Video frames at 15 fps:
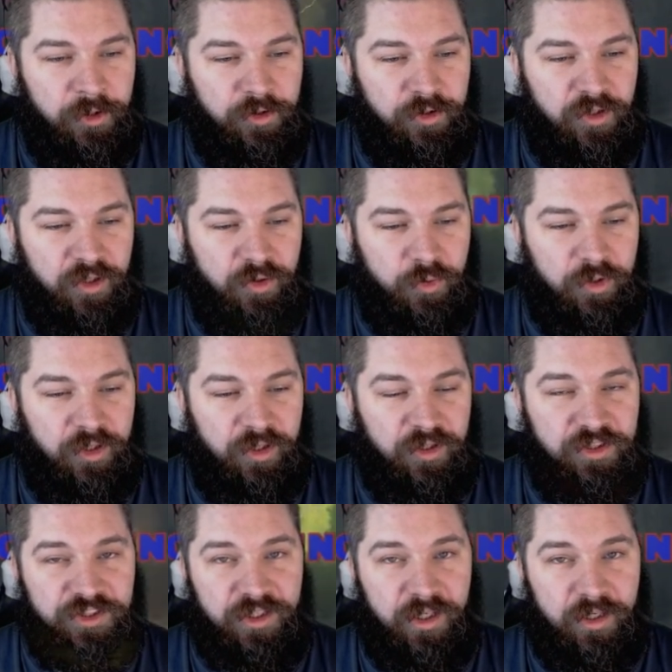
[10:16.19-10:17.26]
You can quickly
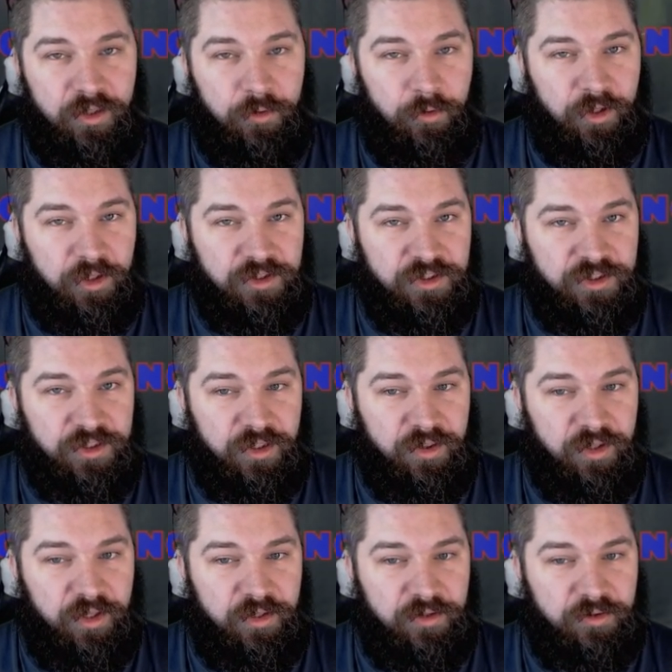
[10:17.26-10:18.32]
check or uncheck
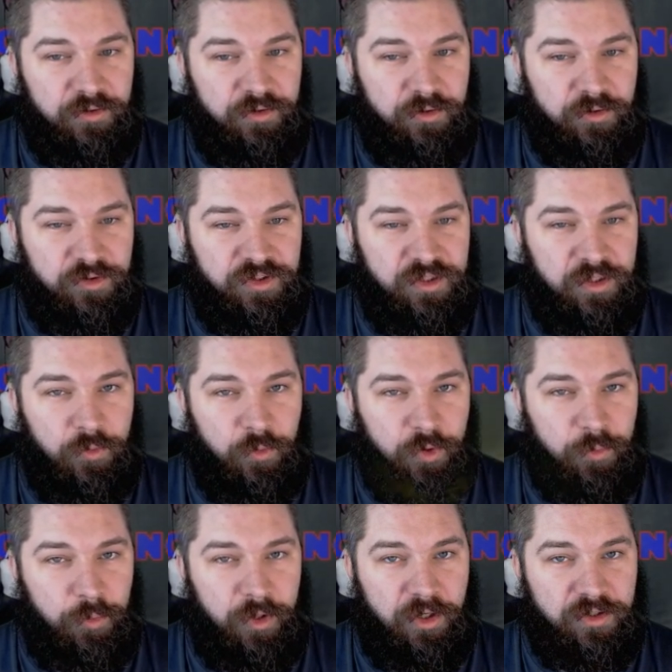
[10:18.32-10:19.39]
that to see
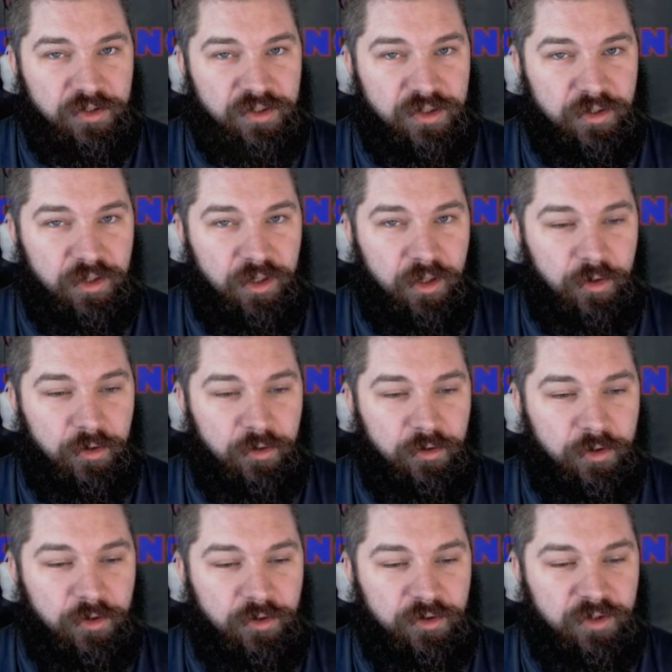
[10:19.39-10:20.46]
what mods it are
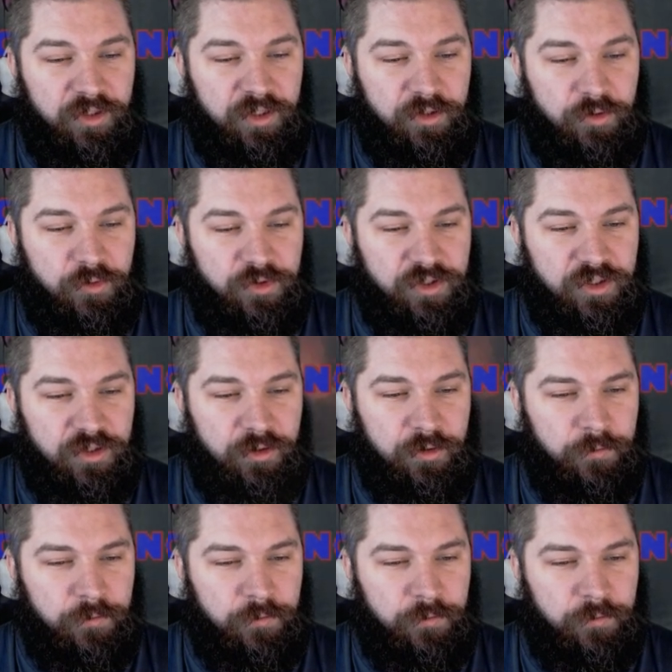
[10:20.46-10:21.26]
currently using.